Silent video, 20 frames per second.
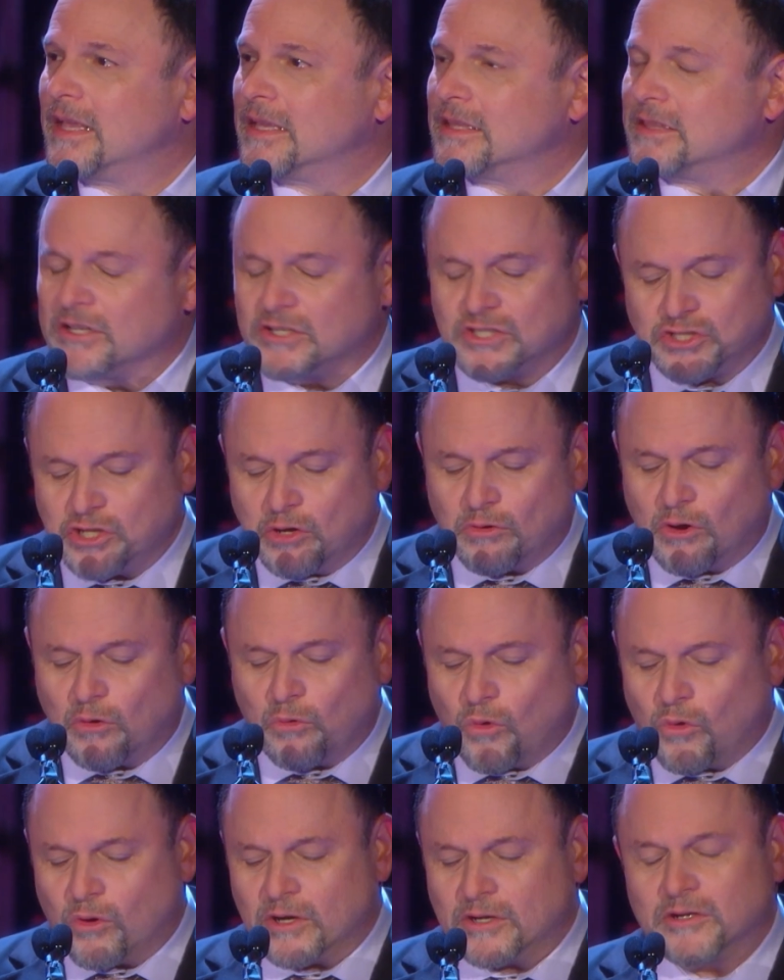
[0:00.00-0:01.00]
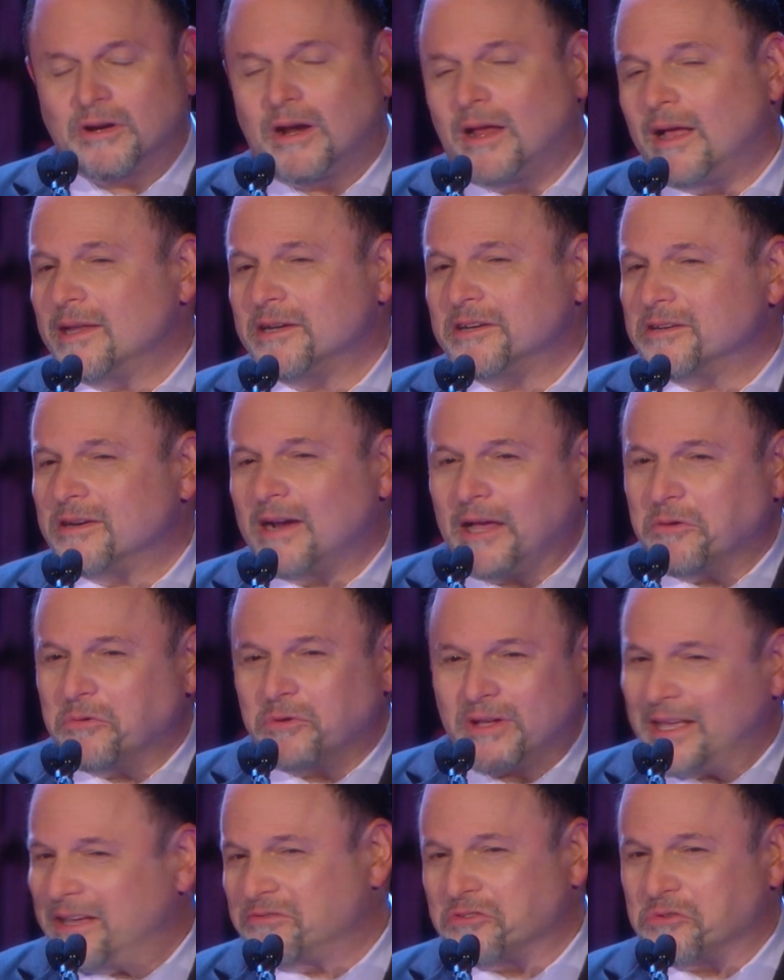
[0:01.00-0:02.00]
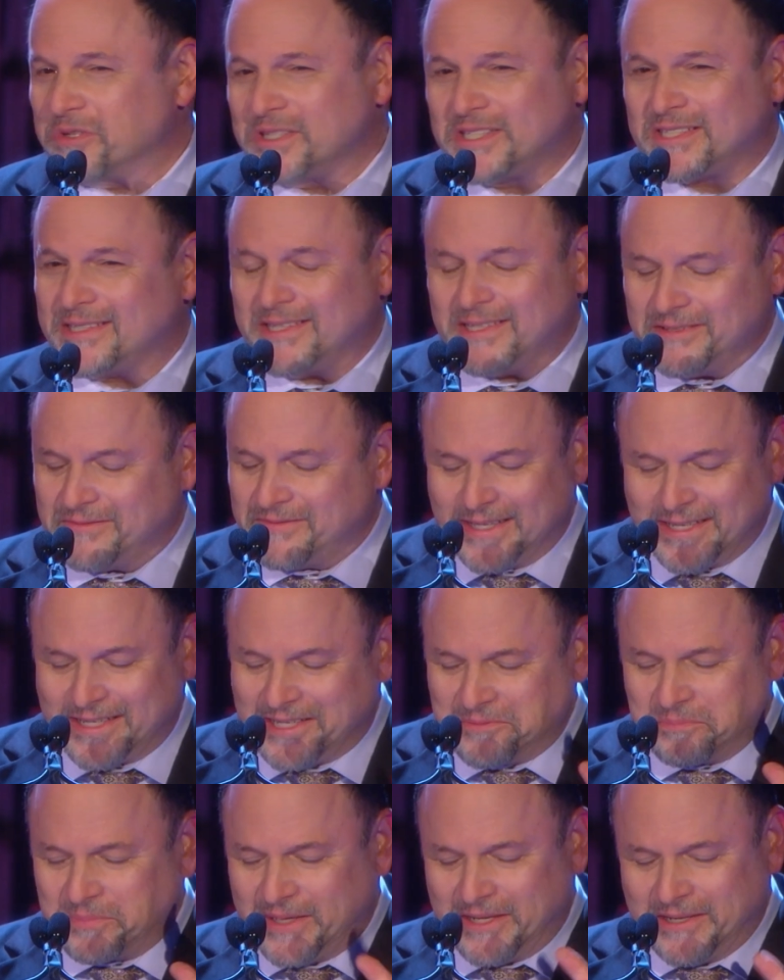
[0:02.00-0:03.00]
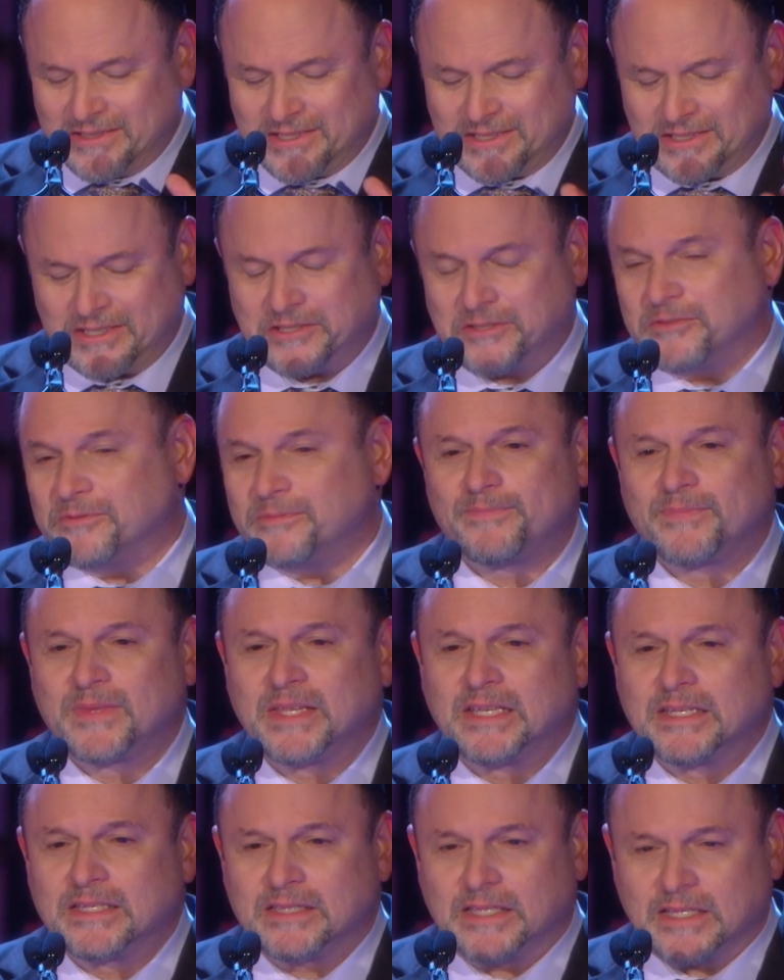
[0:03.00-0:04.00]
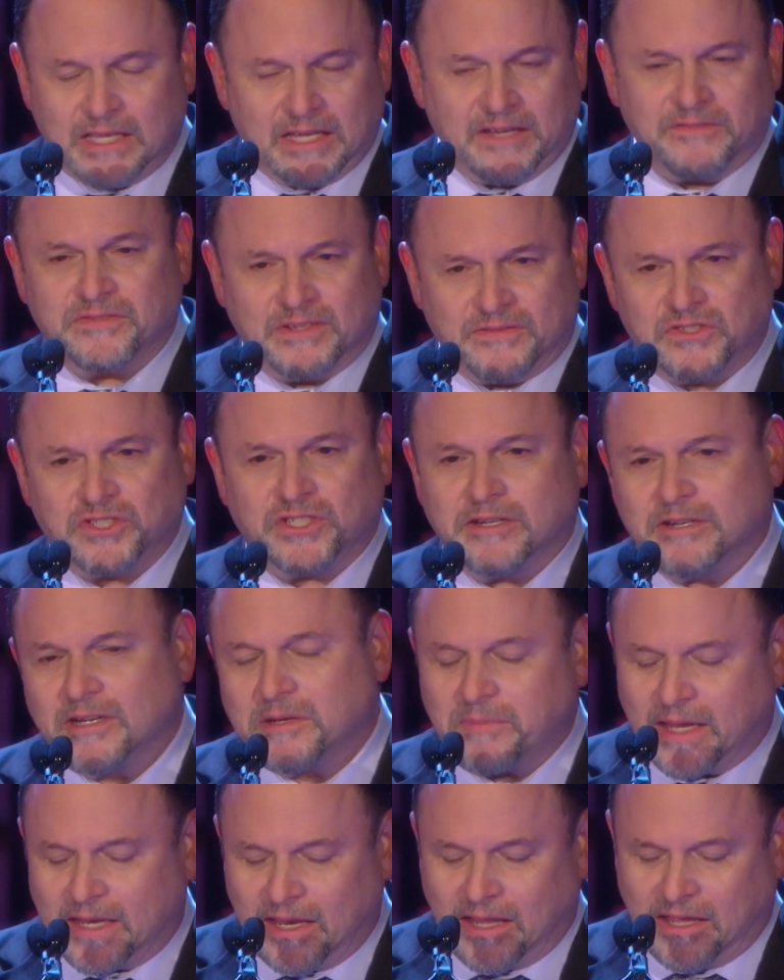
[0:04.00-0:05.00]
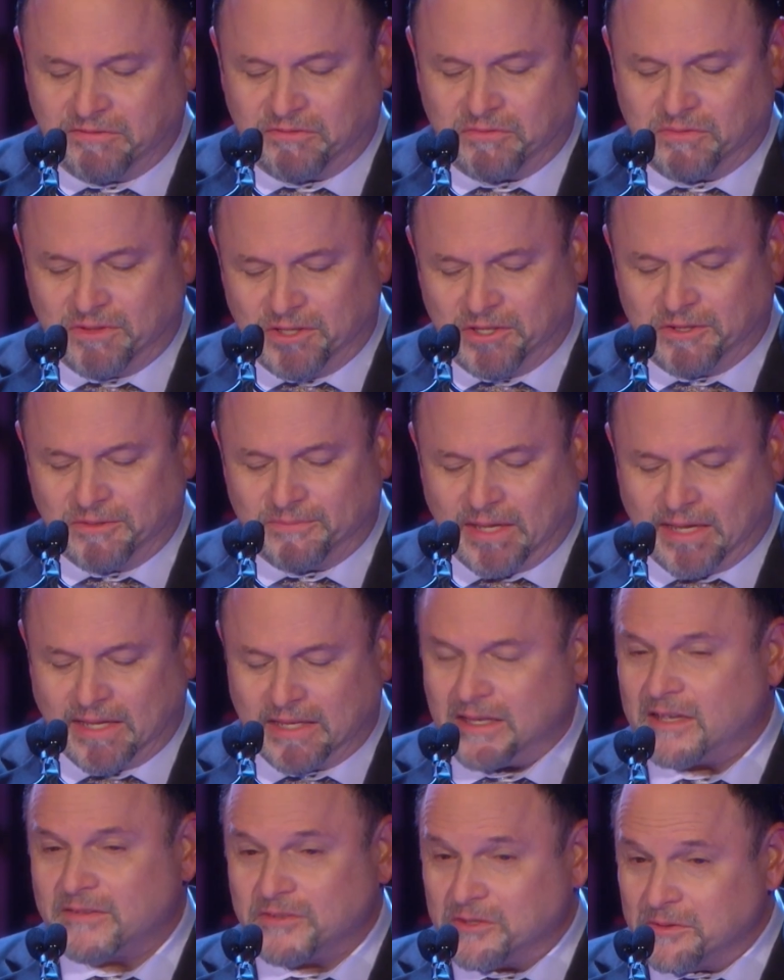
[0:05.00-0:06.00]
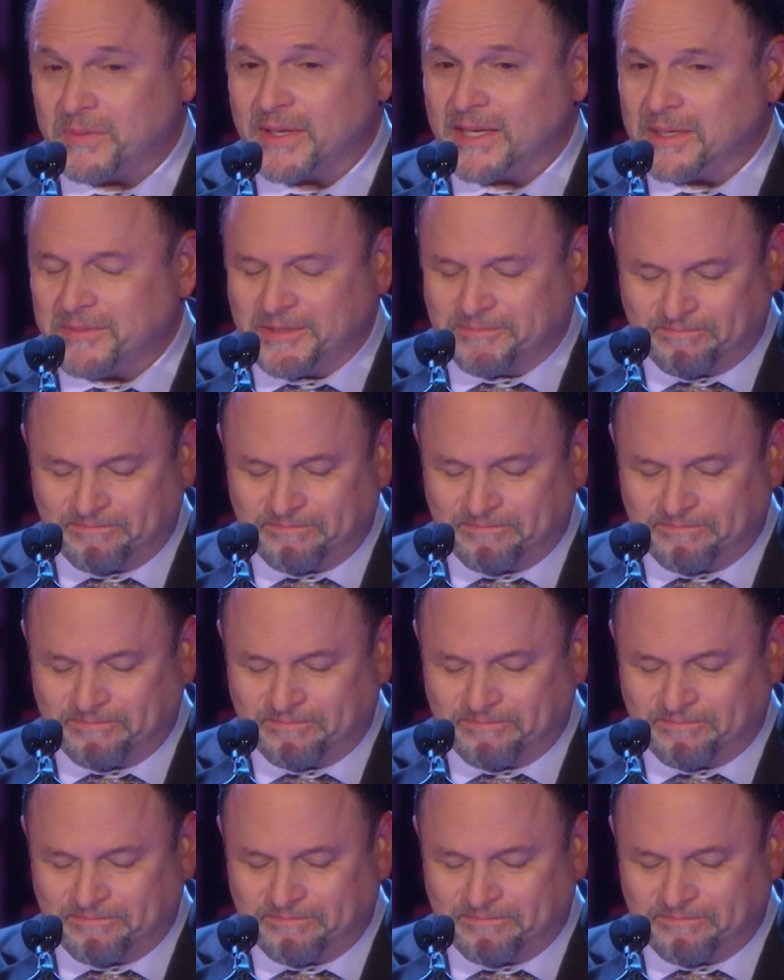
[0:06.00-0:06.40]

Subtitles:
There's no award or honor I will ever receive that compares to the gift of sharing my life with you. I love you, baby.